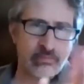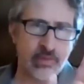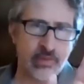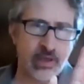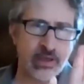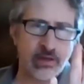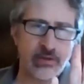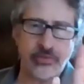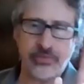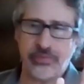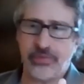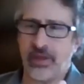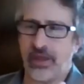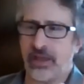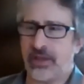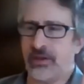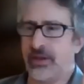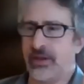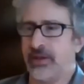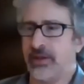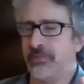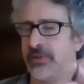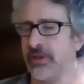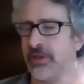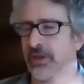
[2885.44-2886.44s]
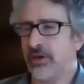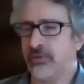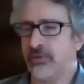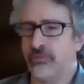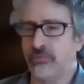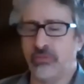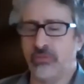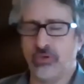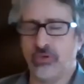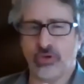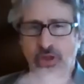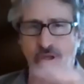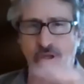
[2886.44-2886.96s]
they don't
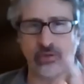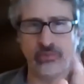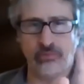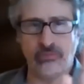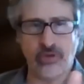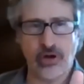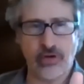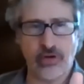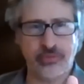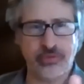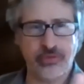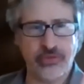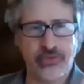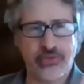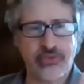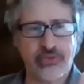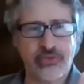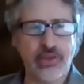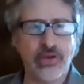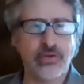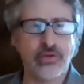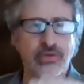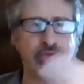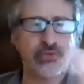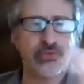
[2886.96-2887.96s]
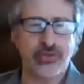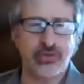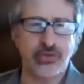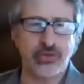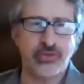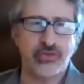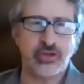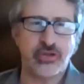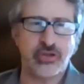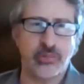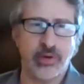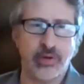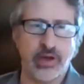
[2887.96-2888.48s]
really reference Sellars
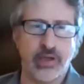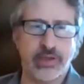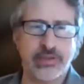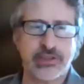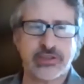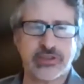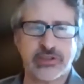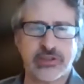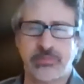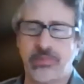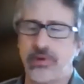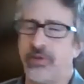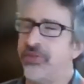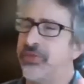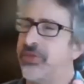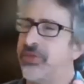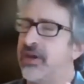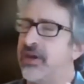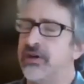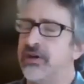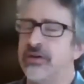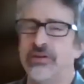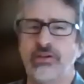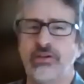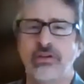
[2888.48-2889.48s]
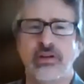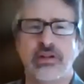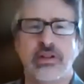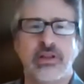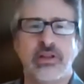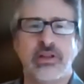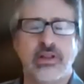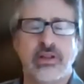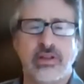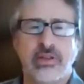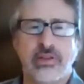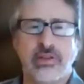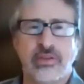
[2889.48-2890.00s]
too much, but they're
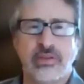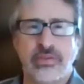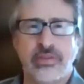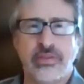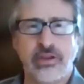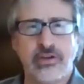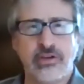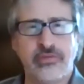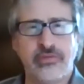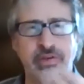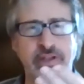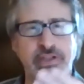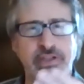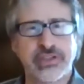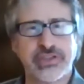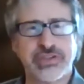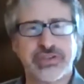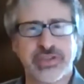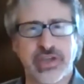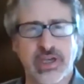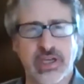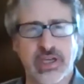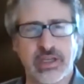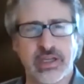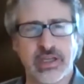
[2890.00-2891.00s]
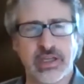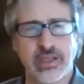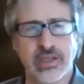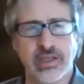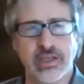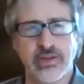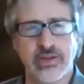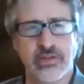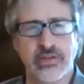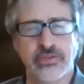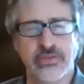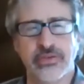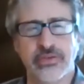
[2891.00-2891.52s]

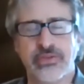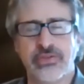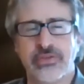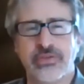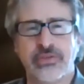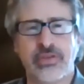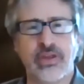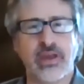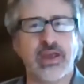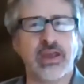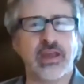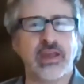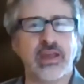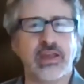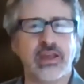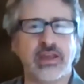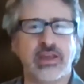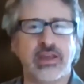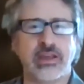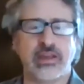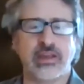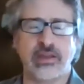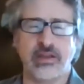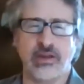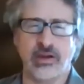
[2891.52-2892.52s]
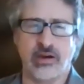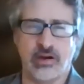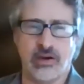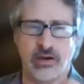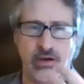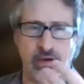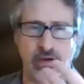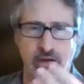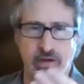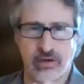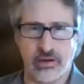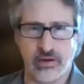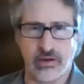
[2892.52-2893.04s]
Wittgensteinians. They
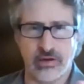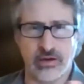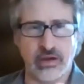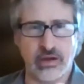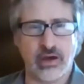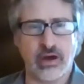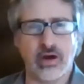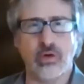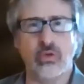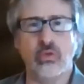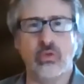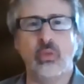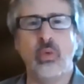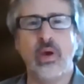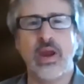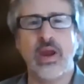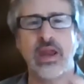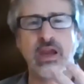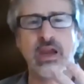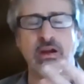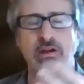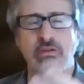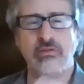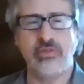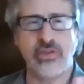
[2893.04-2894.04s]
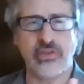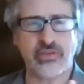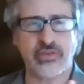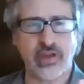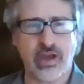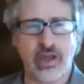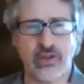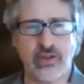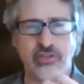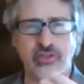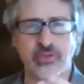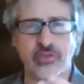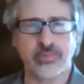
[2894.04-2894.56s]
are aware of these
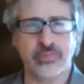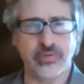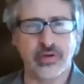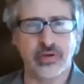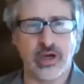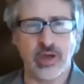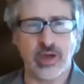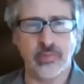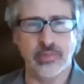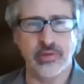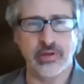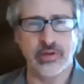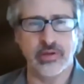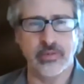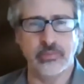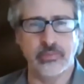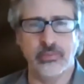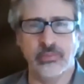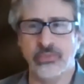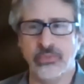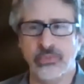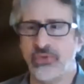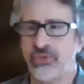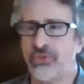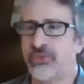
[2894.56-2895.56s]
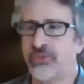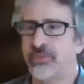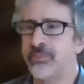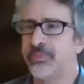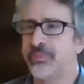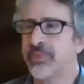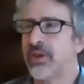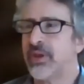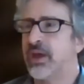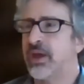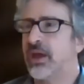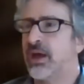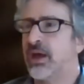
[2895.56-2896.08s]
kinds of problems.
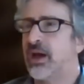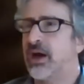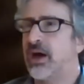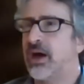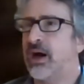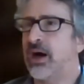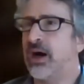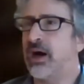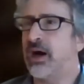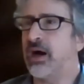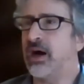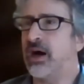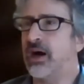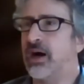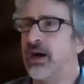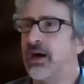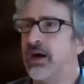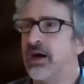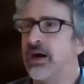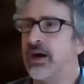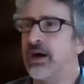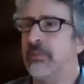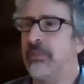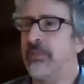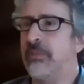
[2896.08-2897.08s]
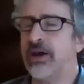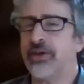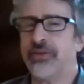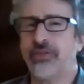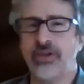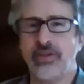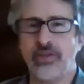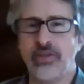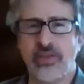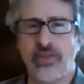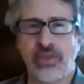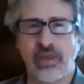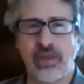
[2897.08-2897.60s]
I
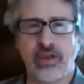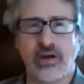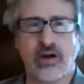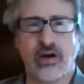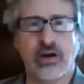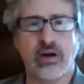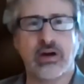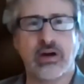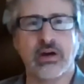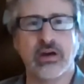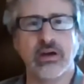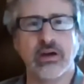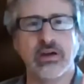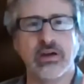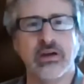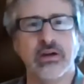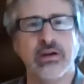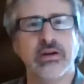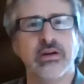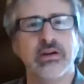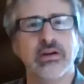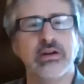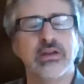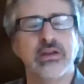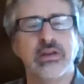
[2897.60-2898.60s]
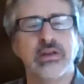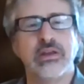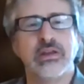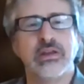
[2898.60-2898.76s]
think that they are